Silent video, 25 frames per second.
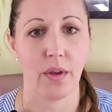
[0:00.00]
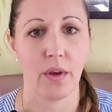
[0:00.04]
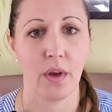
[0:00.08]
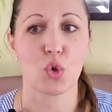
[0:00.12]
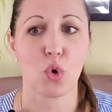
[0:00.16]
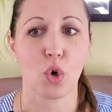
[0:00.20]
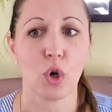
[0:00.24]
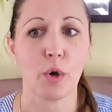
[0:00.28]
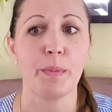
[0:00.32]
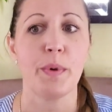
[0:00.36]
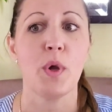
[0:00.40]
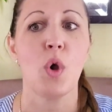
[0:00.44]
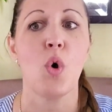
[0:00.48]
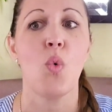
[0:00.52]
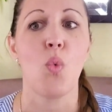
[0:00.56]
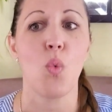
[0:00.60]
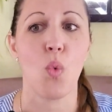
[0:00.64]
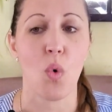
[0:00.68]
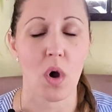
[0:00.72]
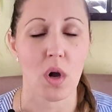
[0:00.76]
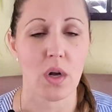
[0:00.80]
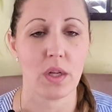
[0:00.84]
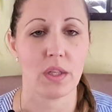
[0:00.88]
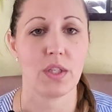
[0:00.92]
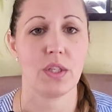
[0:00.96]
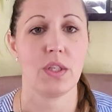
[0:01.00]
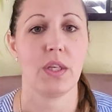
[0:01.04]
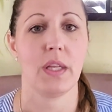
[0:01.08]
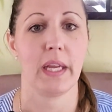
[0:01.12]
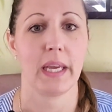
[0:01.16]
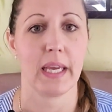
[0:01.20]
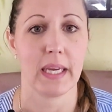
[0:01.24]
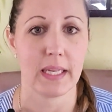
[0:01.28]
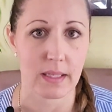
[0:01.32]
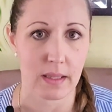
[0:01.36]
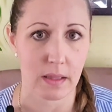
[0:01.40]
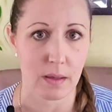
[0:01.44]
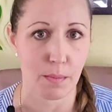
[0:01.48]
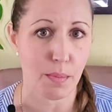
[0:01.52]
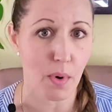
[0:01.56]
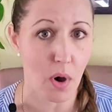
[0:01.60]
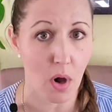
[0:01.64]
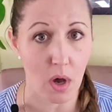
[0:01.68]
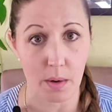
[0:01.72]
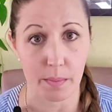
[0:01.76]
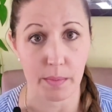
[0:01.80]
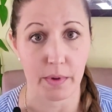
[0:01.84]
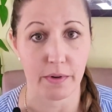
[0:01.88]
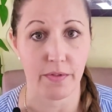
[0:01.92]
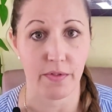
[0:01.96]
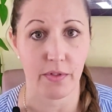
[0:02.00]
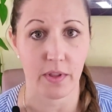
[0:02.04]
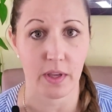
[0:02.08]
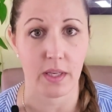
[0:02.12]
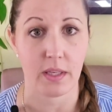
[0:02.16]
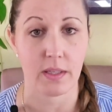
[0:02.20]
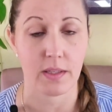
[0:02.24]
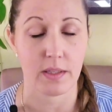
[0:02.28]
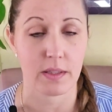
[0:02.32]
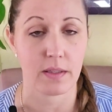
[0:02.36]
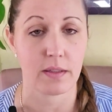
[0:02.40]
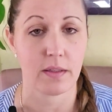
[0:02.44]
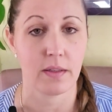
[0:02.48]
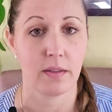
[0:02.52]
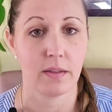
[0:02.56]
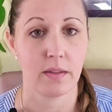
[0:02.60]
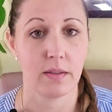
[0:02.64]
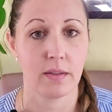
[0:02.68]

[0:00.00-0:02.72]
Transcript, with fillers: Scorpio wants you to get to the bottom of things.